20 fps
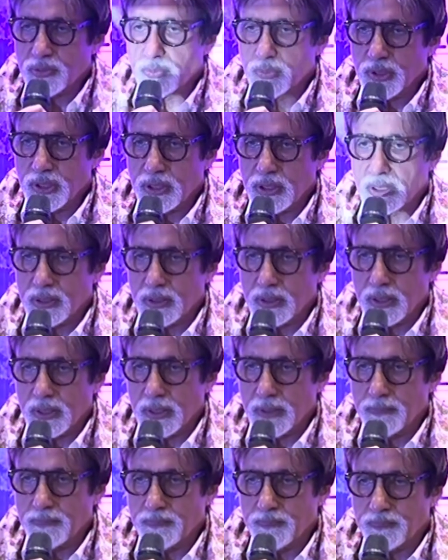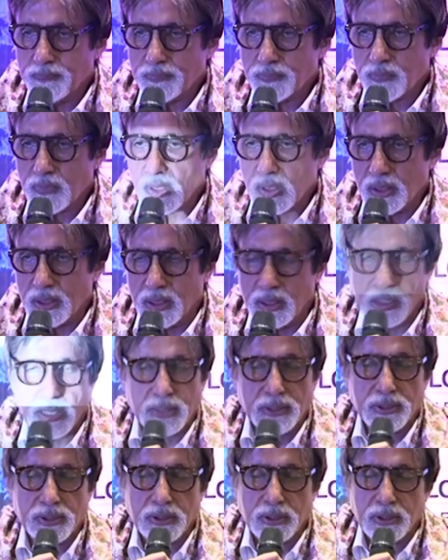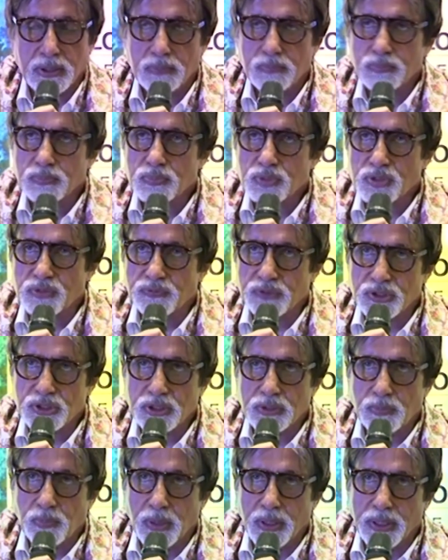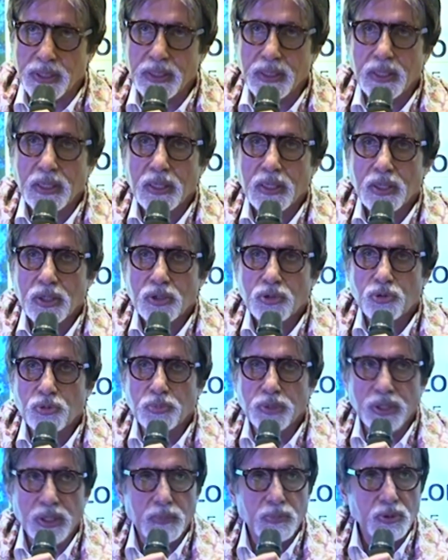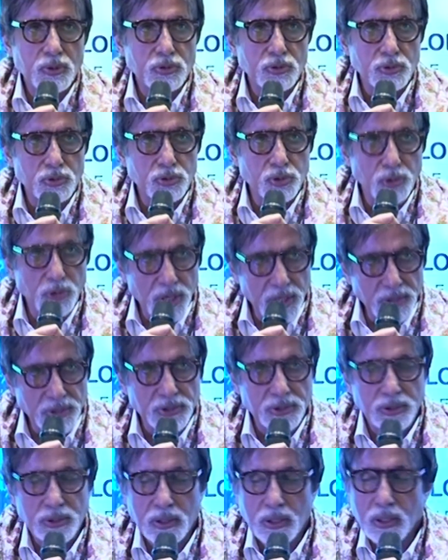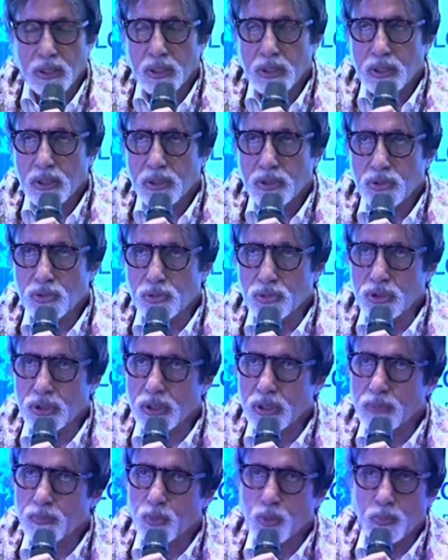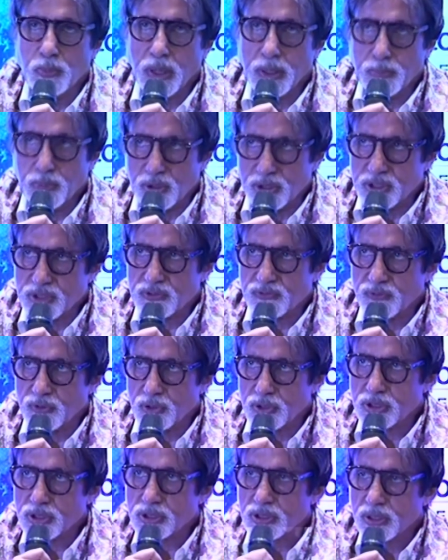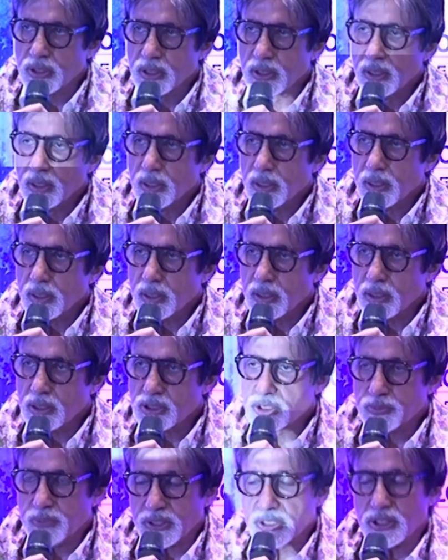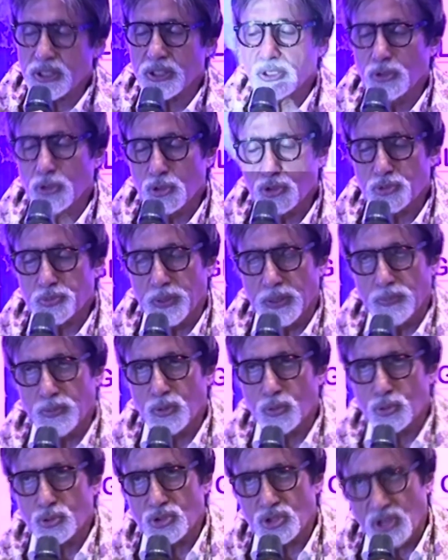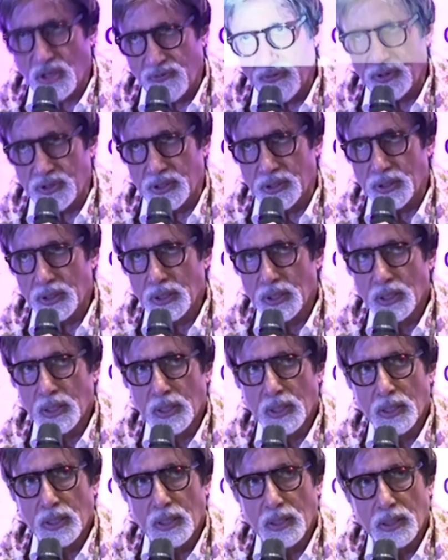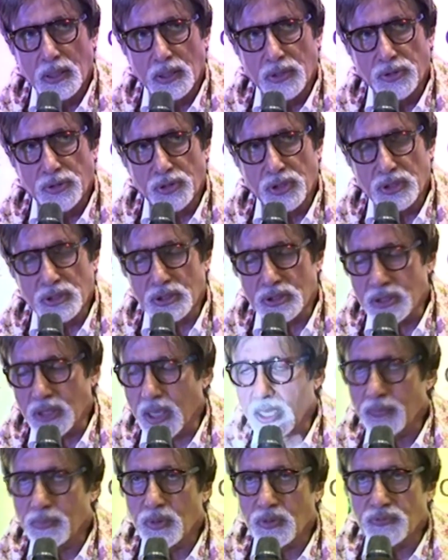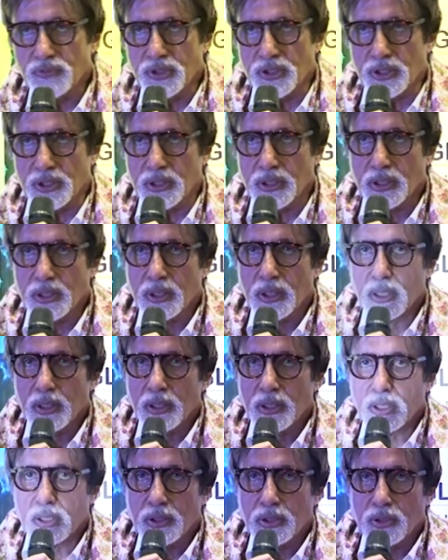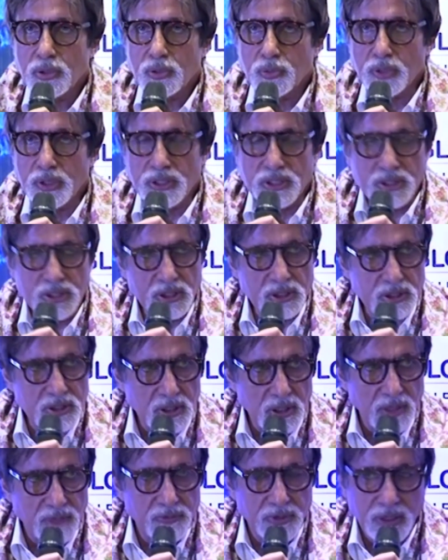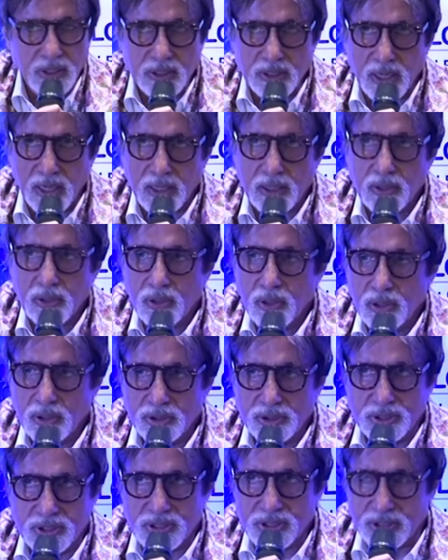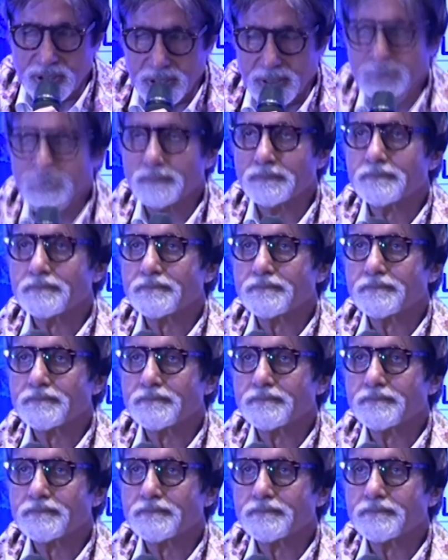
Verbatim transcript: that we can um, collect uh, sufficient money to be able to donate to the Mumbai police force, uh, especially those people who suffered uh, during the time of the 2611 attack on this city.